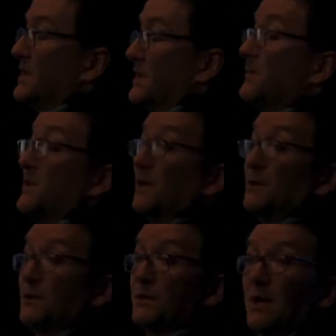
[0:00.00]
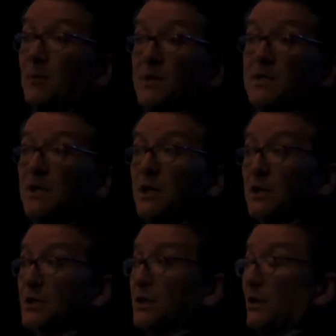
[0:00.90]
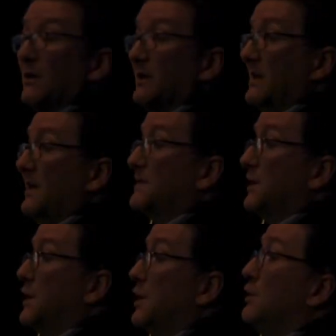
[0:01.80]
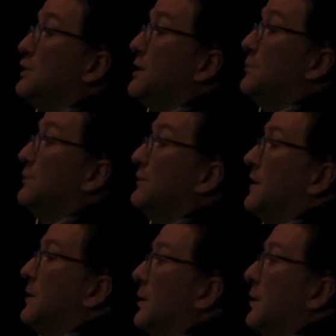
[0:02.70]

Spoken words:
the subtitles can be searched. So that gives a huge number of